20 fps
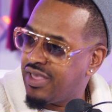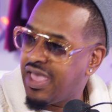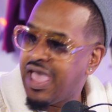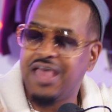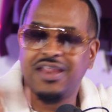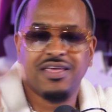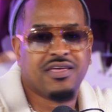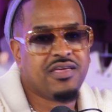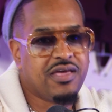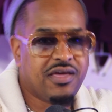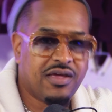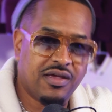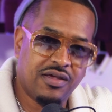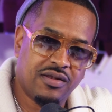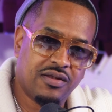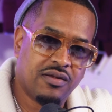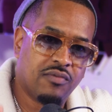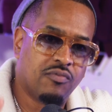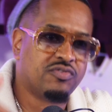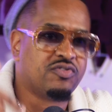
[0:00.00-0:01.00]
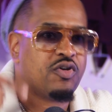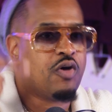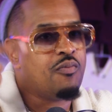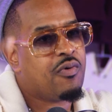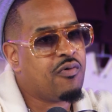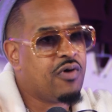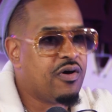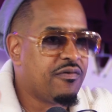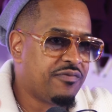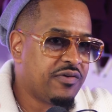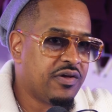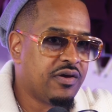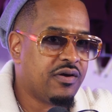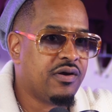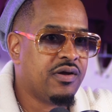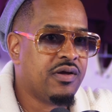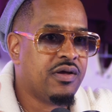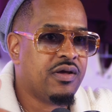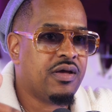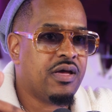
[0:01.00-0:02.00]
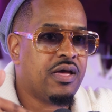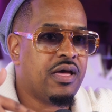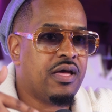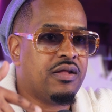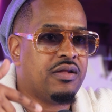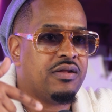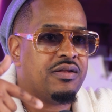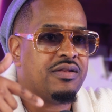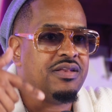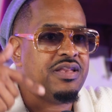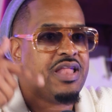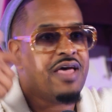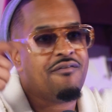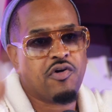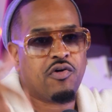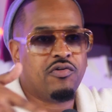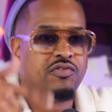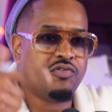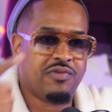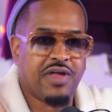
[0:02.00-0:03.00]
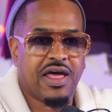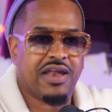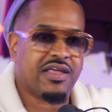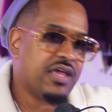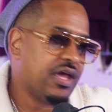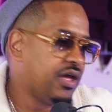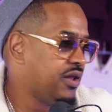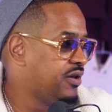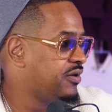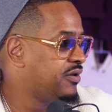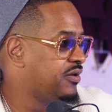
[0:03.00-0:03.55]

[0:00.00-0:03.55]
had a kid, was on my welfare, never gonna do that again.